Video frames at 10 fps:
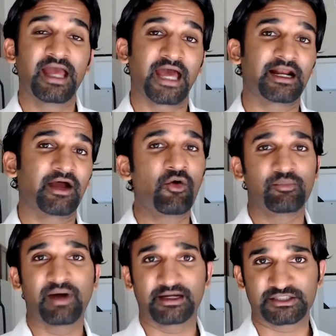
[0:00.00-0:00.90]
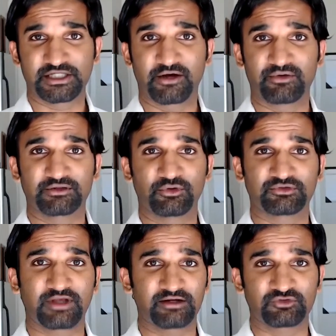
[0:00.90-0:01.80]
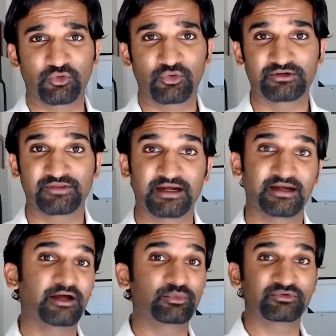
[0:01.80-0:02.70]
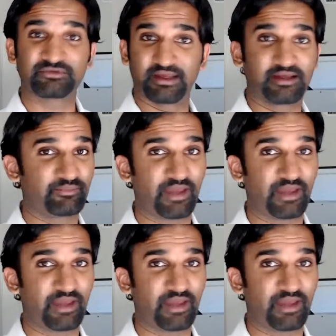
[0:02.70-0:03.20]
And I hope by sharing those kind of stories that it helps